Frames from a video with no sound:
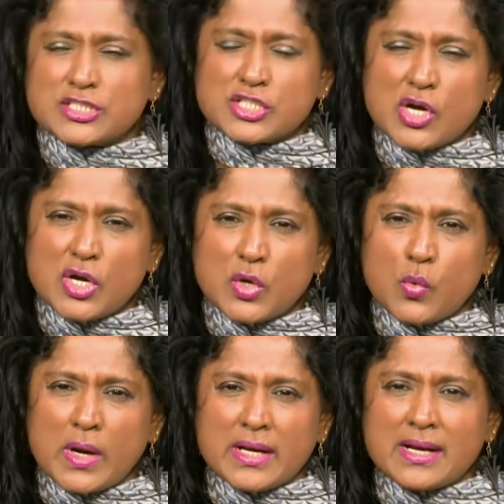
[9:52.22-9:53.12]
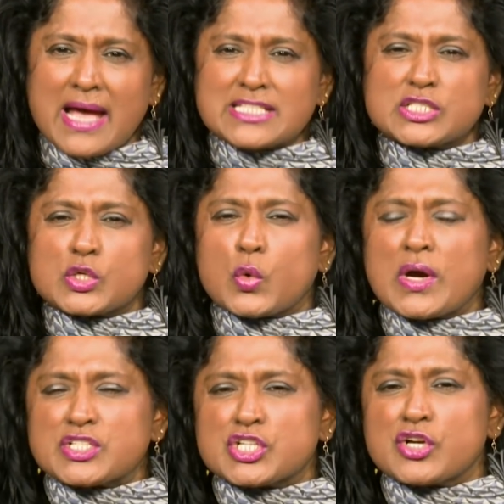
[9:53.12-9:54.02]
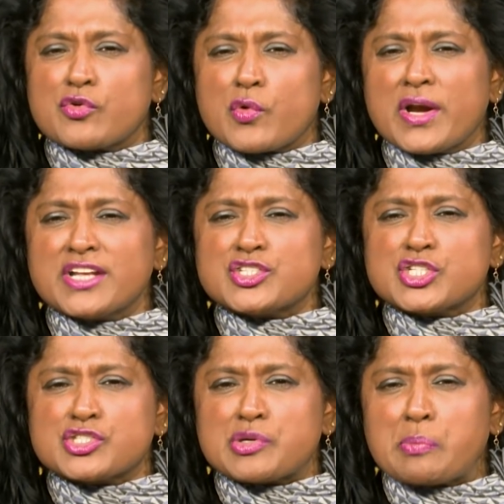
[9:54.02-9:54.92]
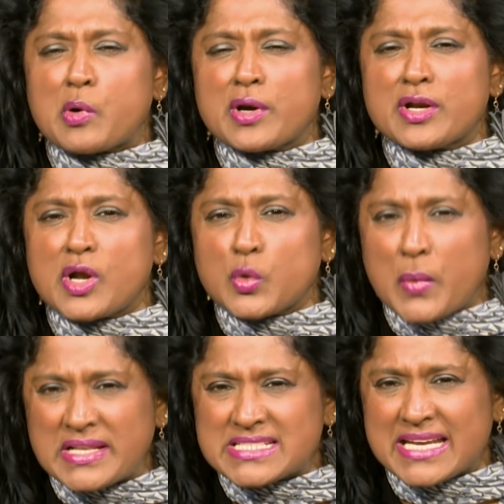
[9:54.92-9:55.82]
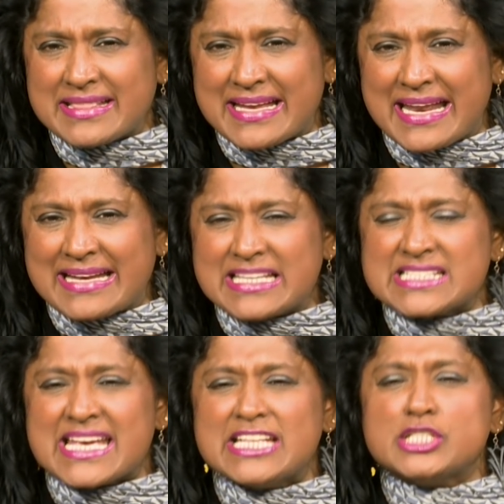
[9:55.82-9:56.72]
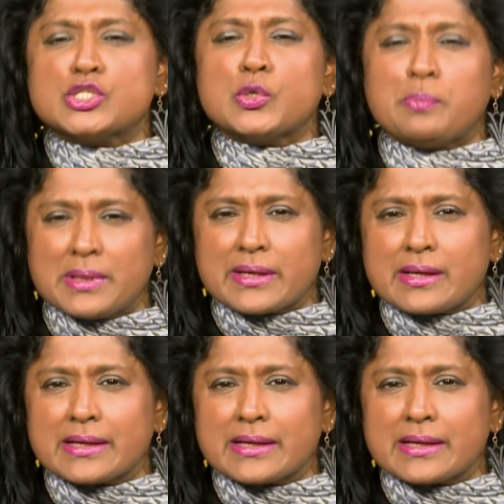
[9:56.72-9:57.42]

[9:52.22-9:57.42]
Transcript: John, one last question. Reuters just reported on Wednesday that at least 82 political